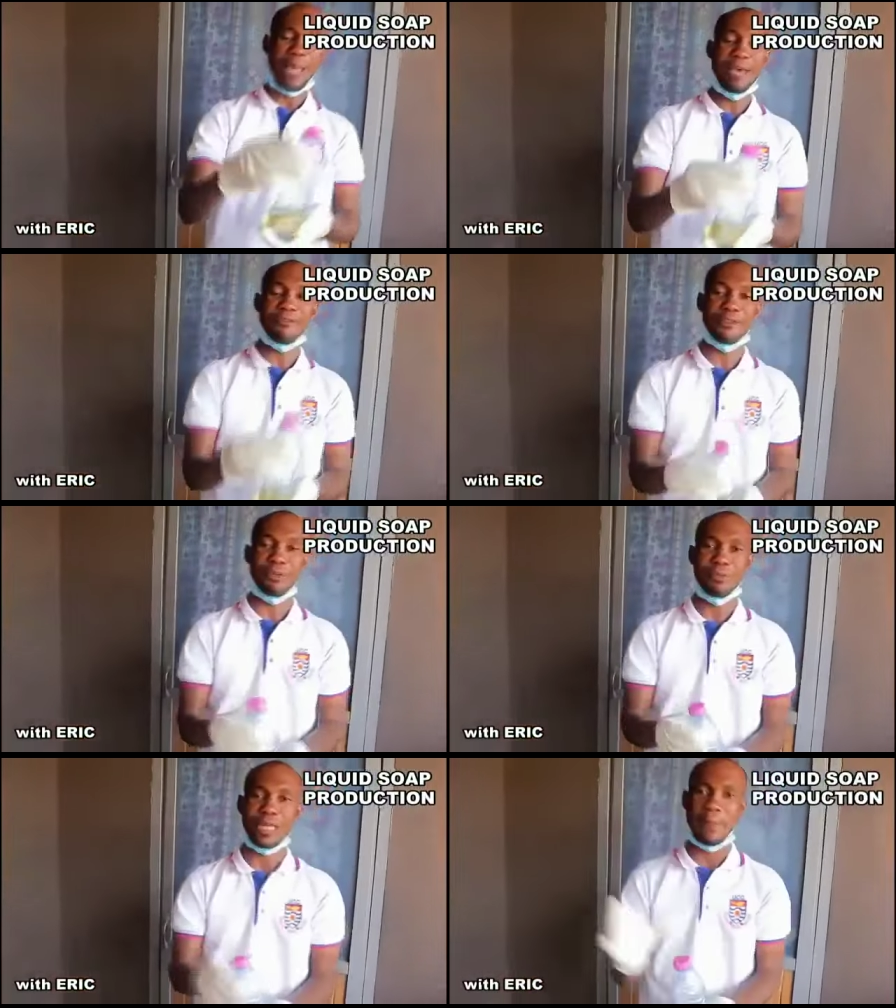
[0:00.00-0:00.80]

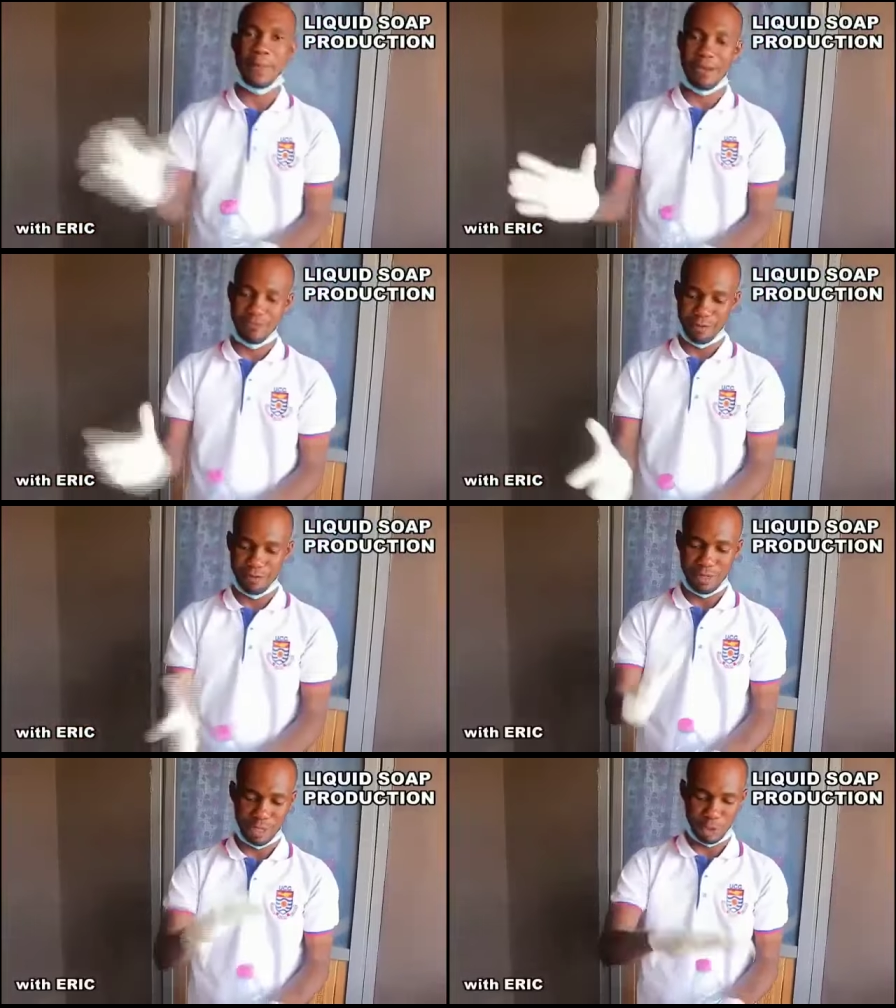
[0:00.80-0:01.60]
perfume. The
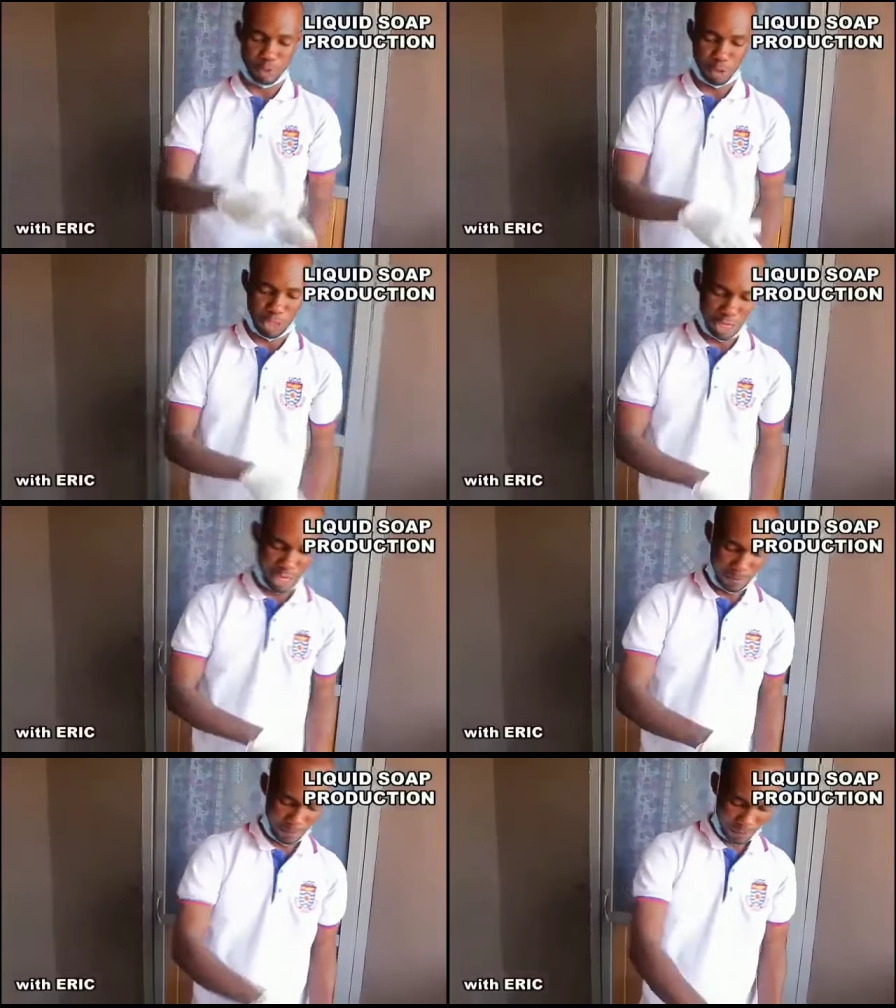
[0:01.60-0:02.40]
perfume is also
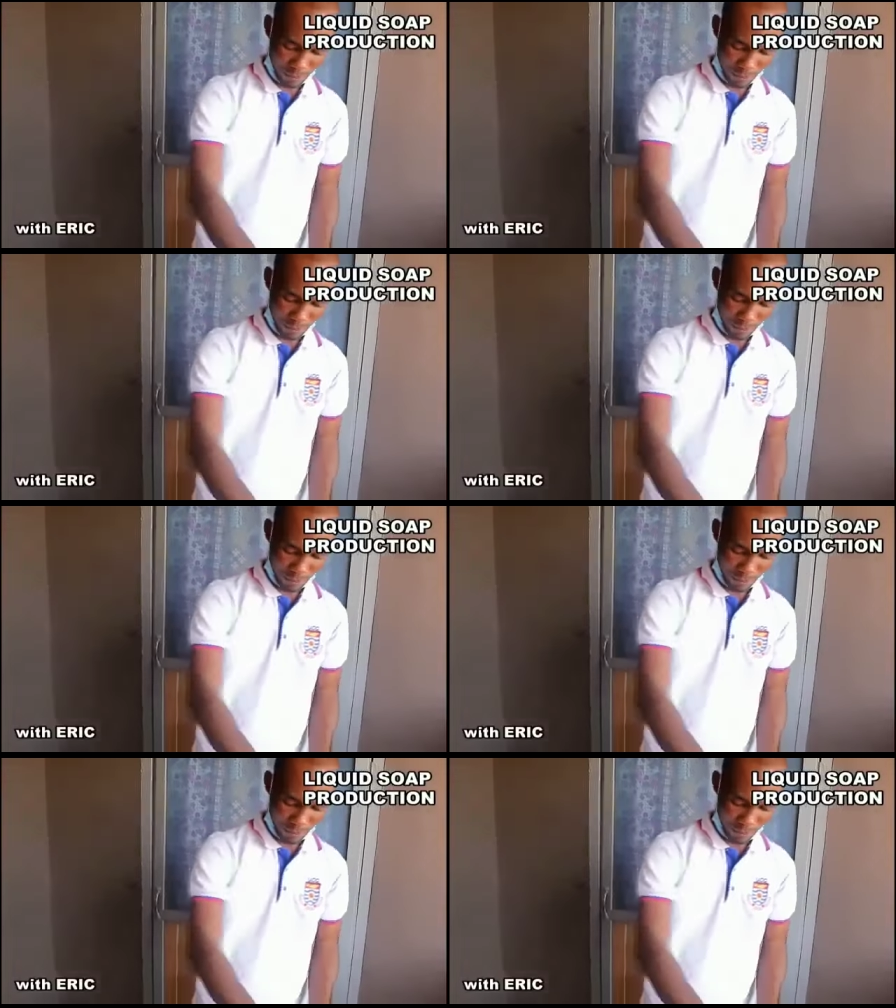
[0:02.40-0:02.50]
here.